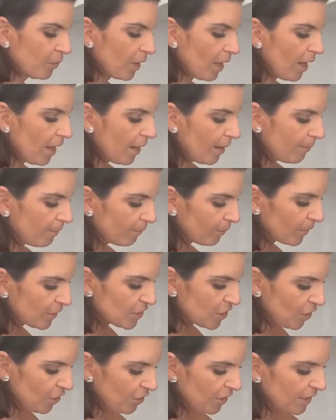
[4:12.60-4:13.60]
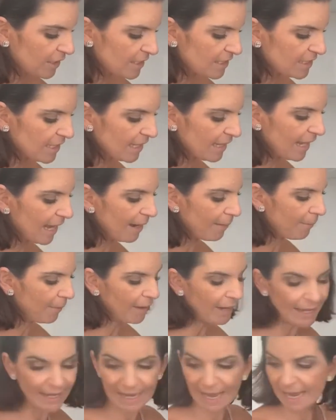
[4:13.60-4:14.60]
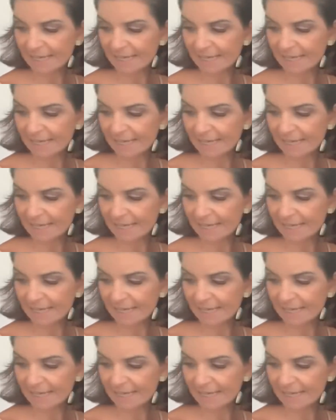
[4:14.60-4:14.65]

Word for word: Um, so you can see that, but uh,